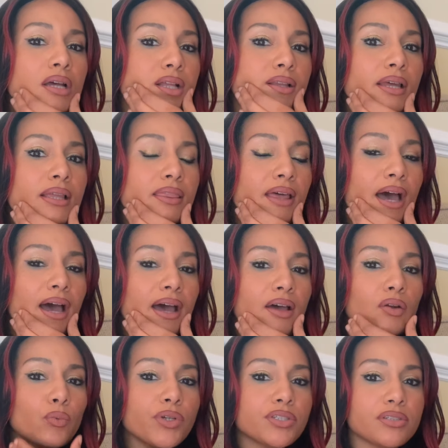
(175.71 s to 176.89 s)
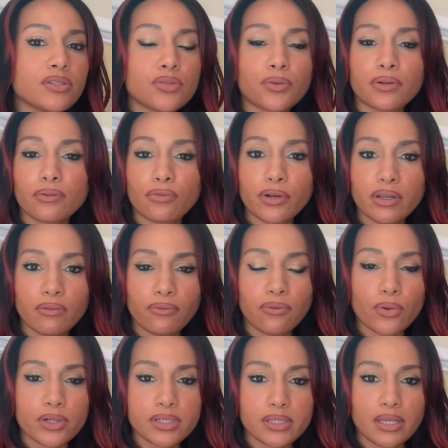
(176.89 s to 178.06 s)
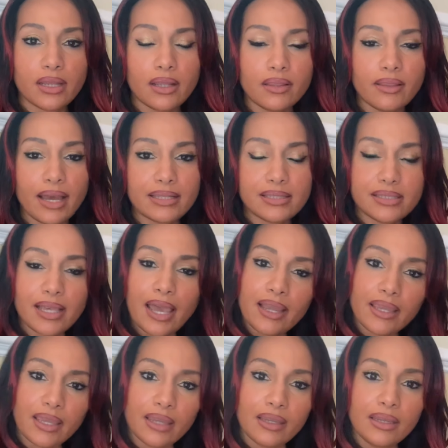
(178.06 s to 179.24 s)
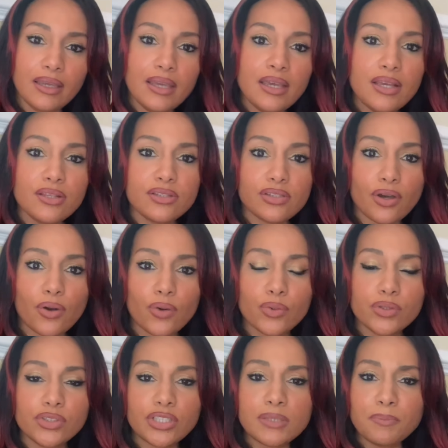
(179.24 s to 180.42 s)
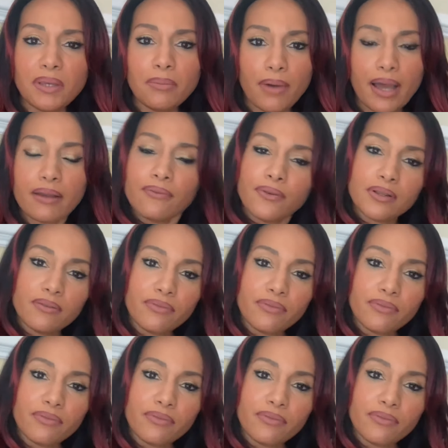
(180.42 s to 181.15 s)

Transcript: like that, which is sort of reinforcing that sagging. So just be mindful of